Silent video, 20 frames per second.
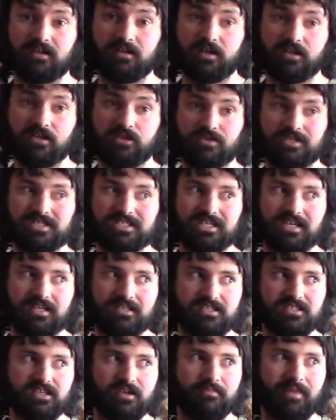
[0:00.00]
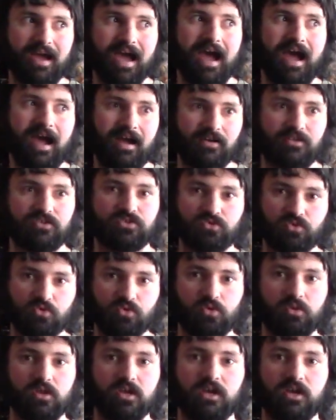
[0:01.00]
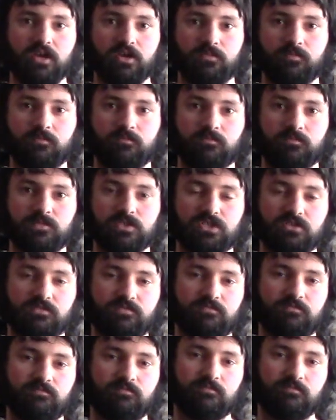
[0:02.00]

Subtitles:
like you see in some actual sort of